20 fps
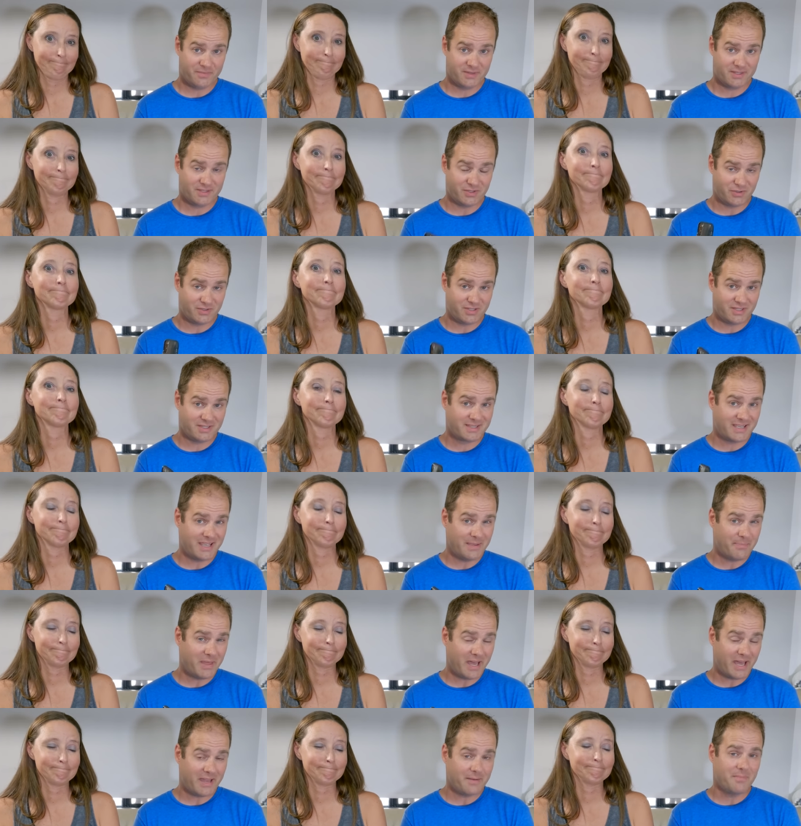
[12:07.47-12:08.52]
Speaker 1: So just
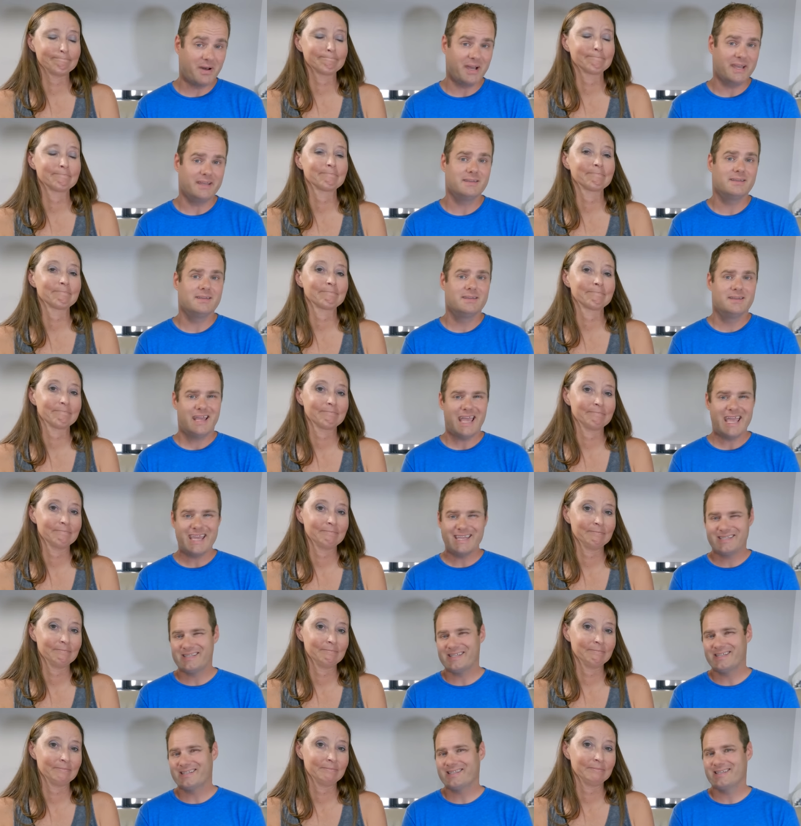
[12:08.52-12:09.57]
keep that in mind.
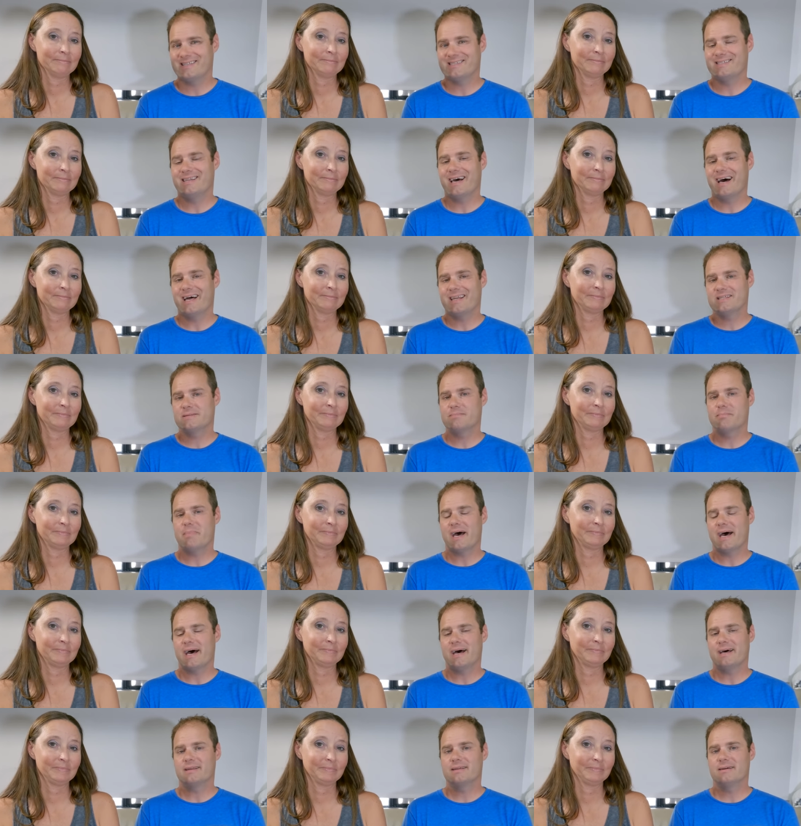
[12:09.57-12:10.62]
AT&T is not as
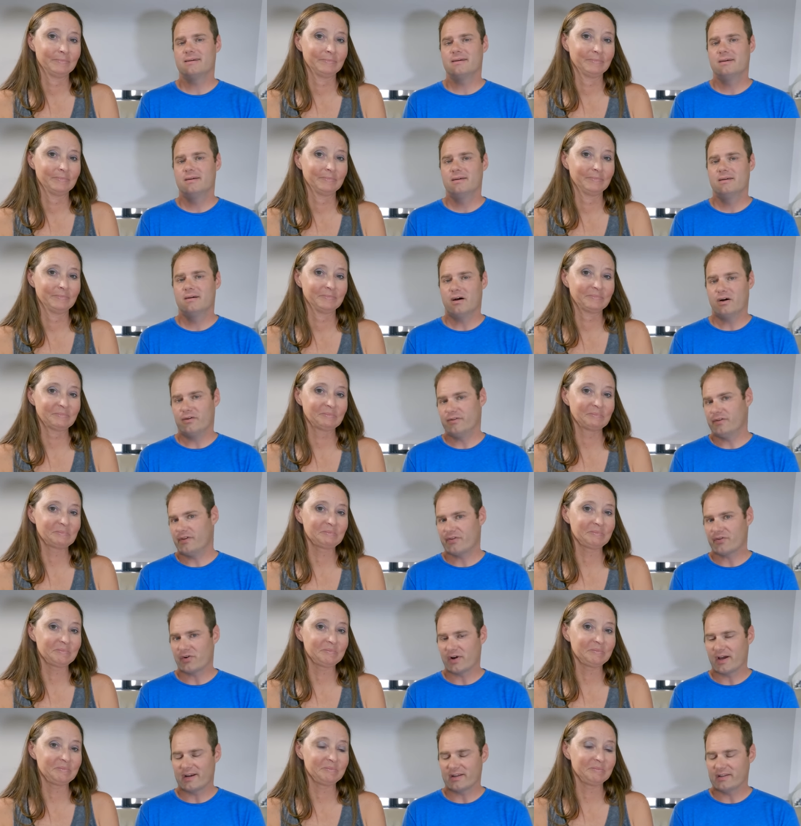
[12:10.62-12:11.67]
bad on the
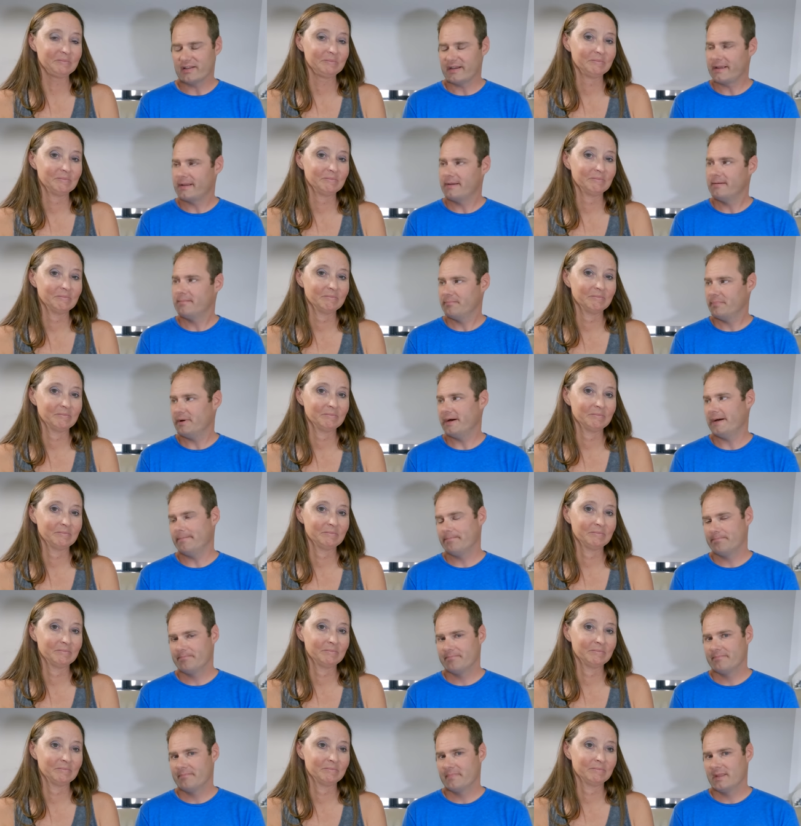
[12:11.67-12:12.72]
throttling, but
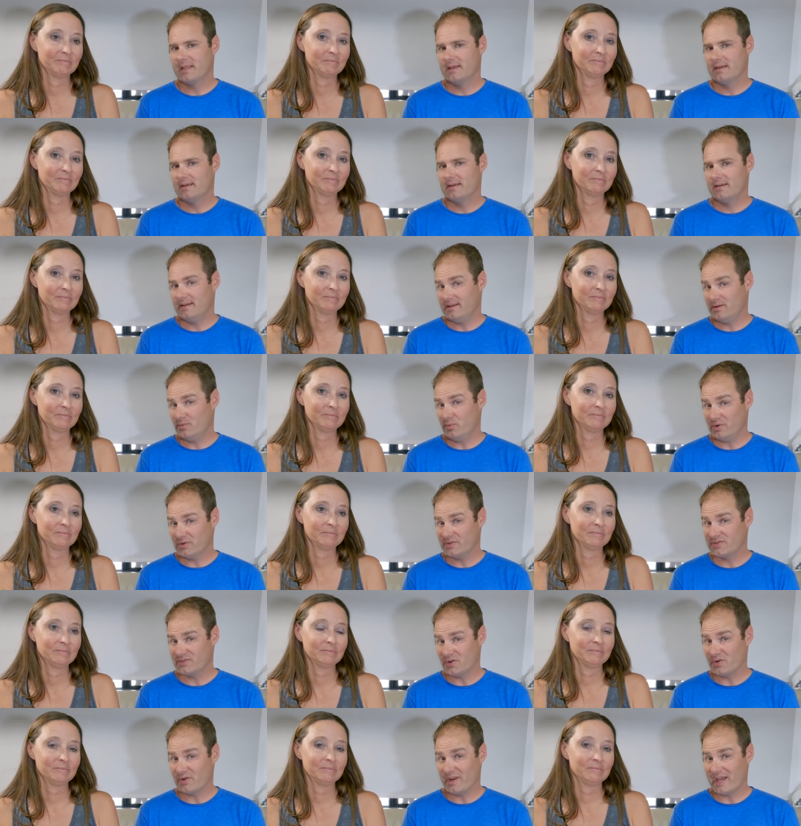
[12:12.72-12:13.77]
it will
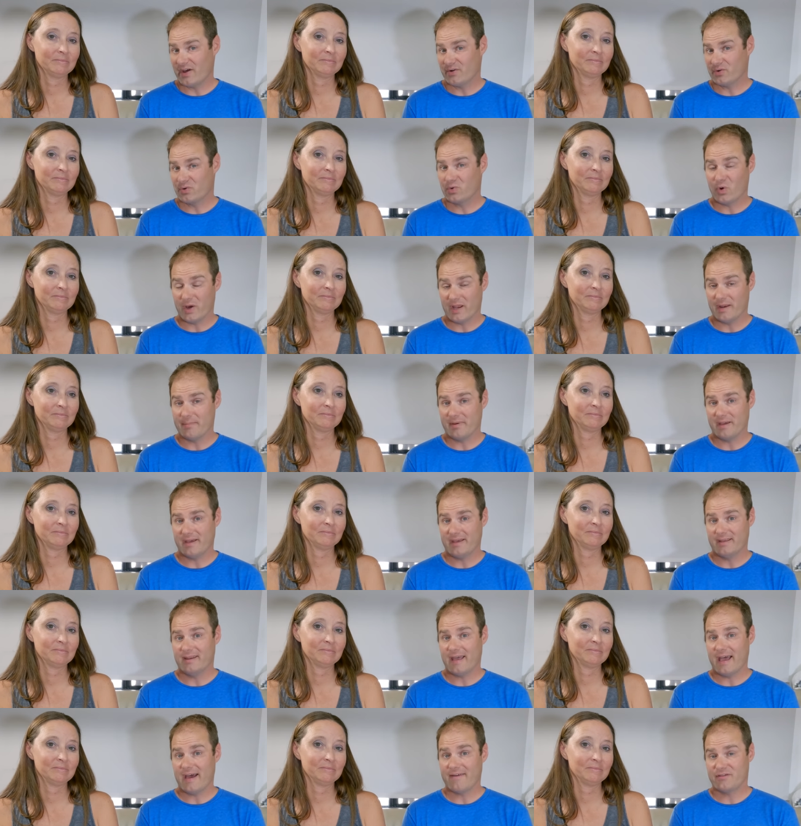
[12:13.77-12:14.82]
slow down quite a
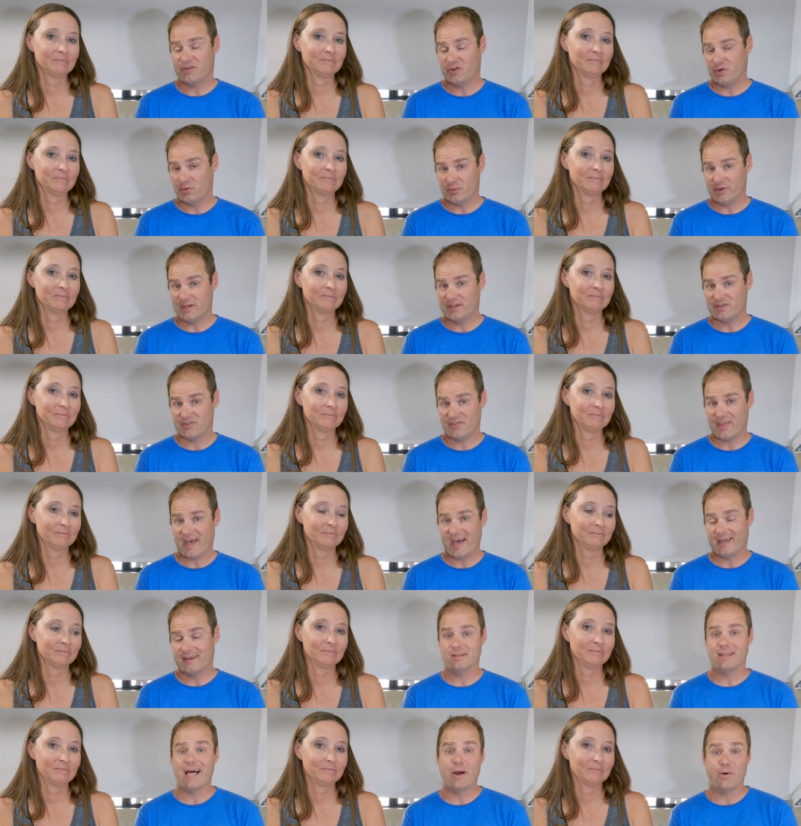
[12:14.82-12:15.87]
bit after you reach
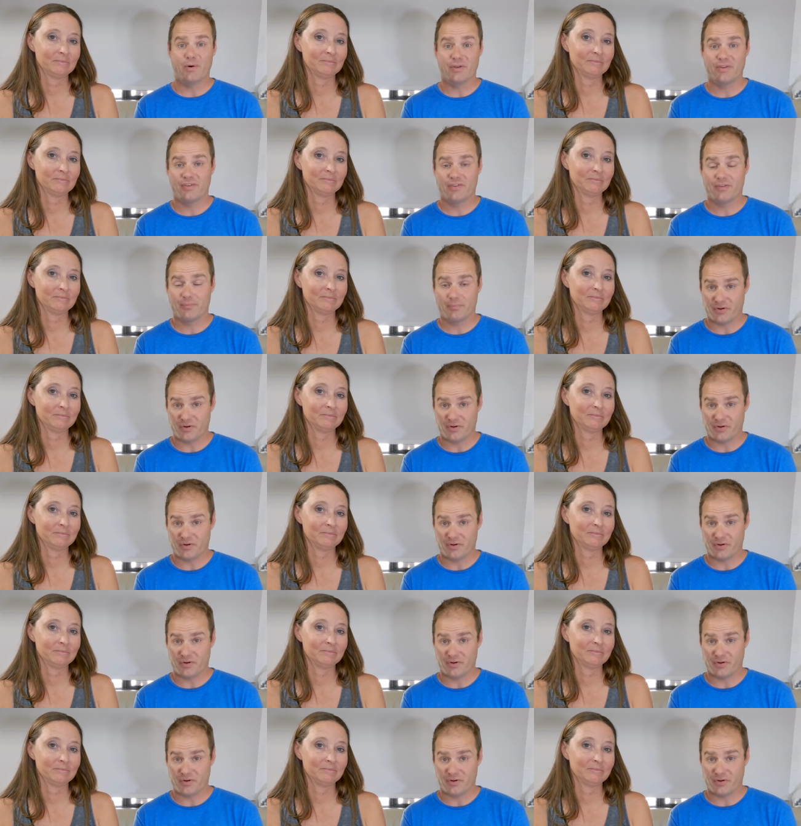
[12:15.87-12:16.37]
that allowance,